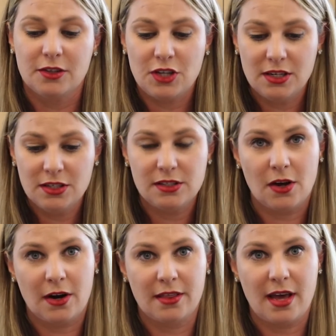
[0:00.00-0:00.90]
The changes
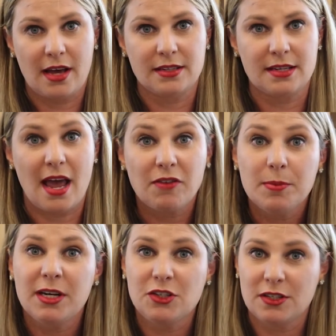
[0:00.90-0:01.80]
are that
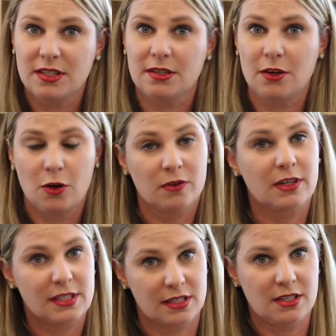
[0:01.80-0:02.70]
everybody should still, over
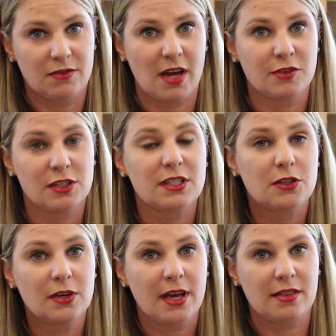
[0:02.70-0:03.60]
65, should
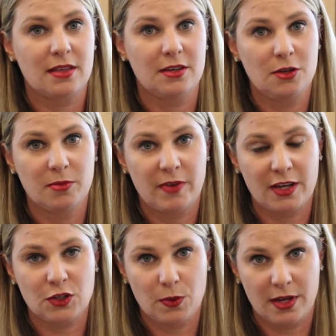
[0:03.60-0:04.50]
still get the
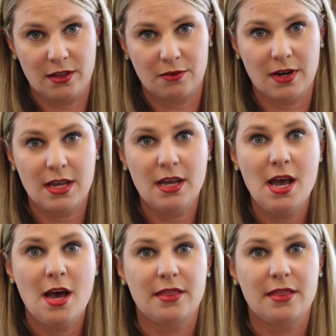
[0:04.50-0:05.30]
Pneumovax 23.